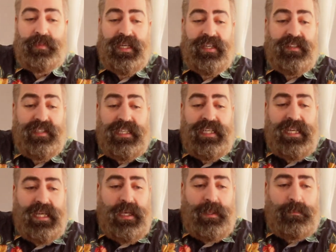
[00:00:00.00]
a pair,
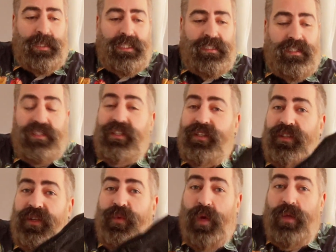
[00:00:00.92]
but
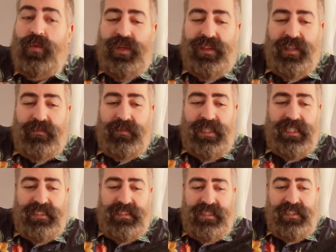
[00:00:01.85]
they're well worth it
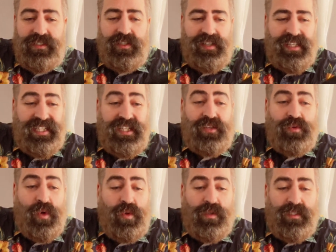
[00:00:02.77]
because these are a
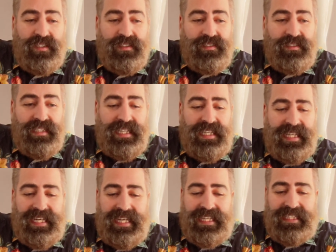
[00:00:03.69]
year old,
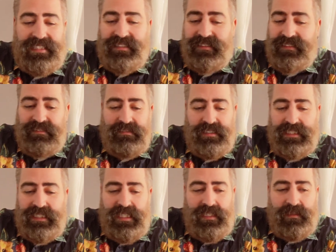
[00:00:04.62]
and
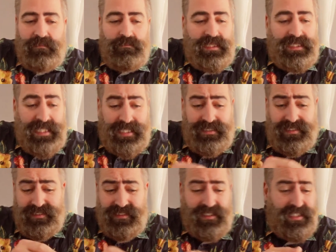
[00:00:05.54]

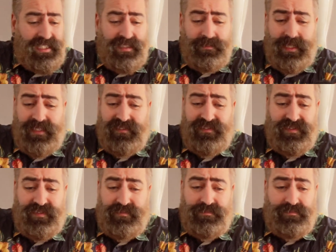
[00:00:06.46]
besides a little bit
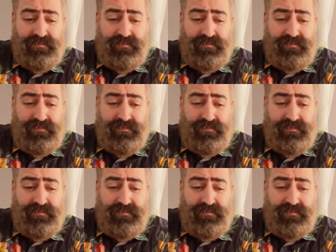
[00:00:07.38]
of